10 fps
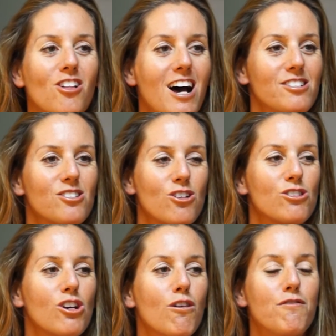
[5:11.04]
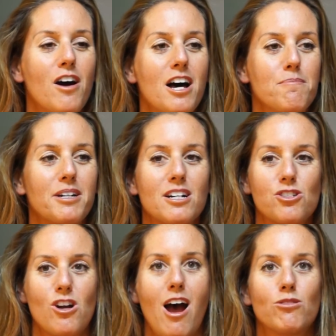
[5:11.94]
classes are so fun
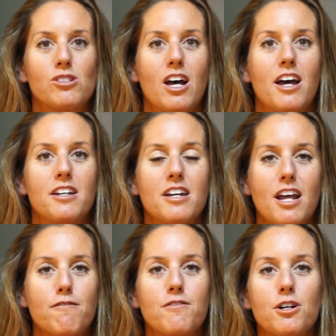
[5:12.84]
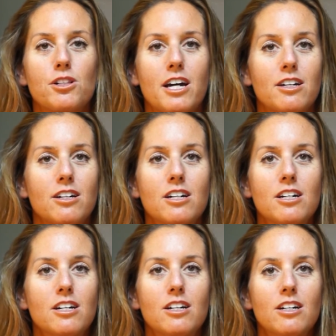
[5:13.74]
because you're outside, and I feel like
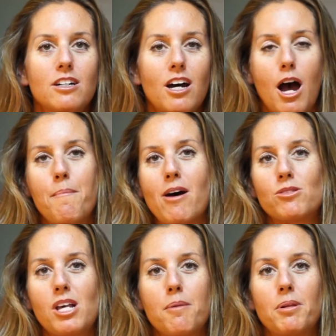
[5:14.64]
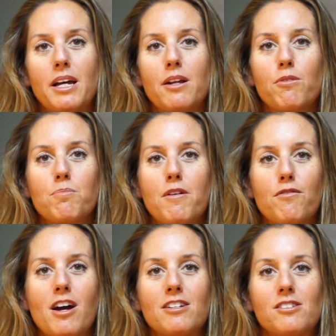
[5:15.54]
I'm outside playing with my
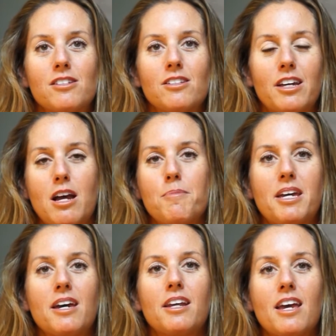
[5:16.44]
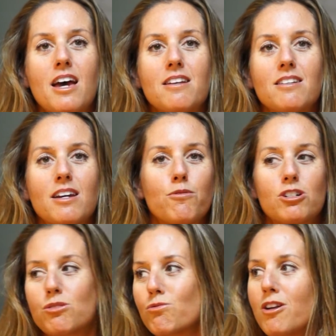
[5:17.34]
friends, like I'm a kid again, and we're
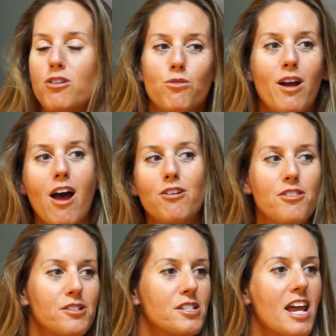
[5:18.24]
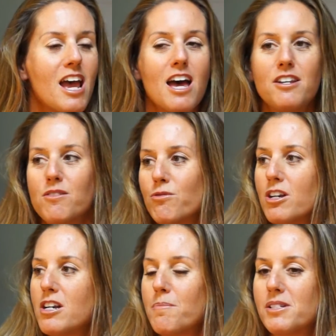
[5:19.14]
just running around in the sand and
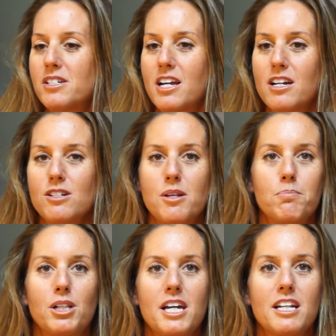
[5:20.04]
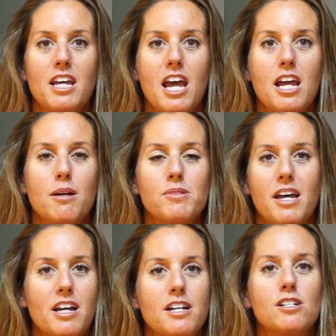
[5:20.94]
running upstairs and playing games.
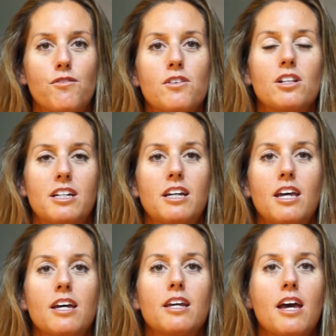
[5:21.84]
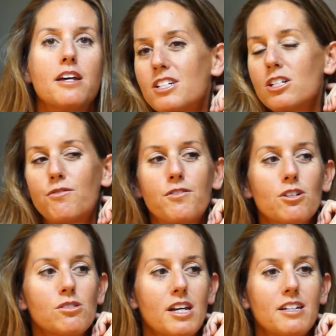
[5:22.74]
Like I just feel like a kid again. It just
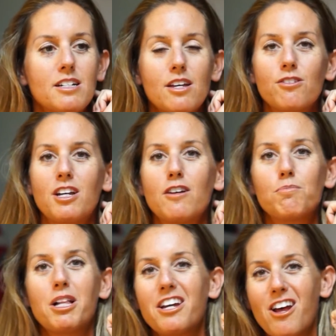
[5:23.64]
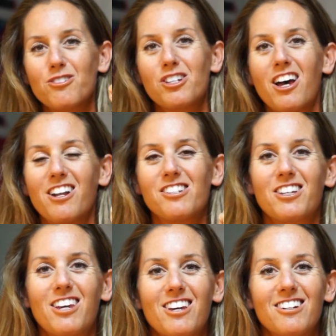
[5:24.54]
feels like another day of playing outside as
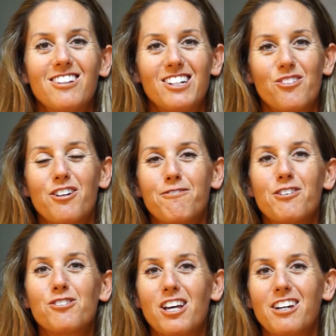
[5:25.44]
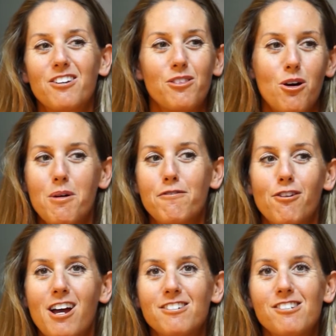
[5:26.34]
a kid. That's what it feels like with all my
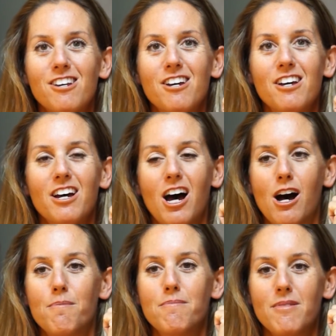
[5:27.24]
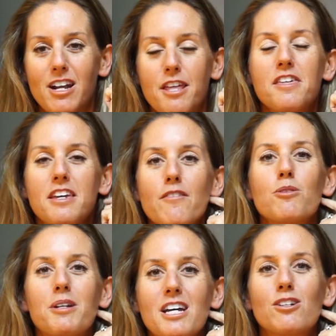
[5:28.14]
friends. And I think
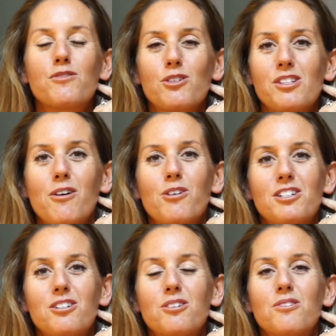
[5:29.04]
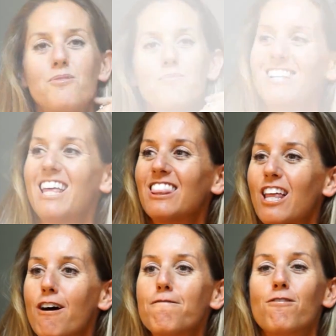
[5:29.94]
everybody else feels that way too. I
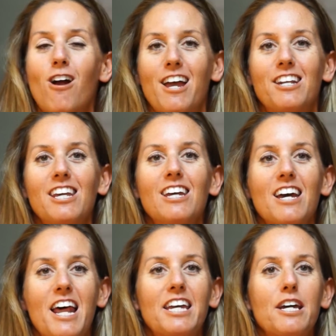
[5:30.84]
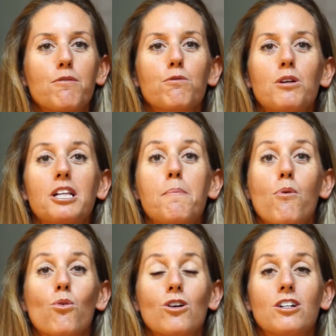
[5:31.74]
love variety, and I get really
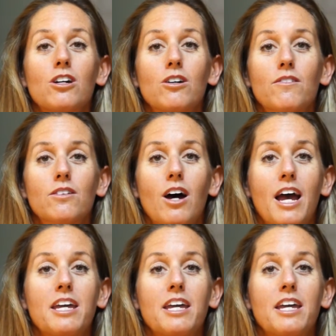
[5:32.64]
bored. I